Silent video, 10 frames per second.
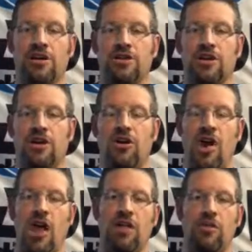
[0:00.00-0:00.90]
looking all
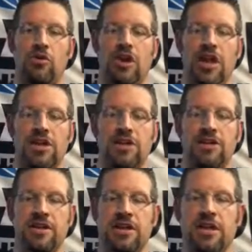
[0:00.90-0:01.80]
Hollywood on you.
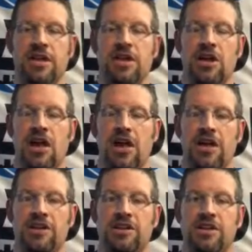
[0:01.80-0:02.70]

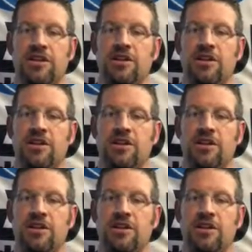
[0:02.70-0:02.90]
And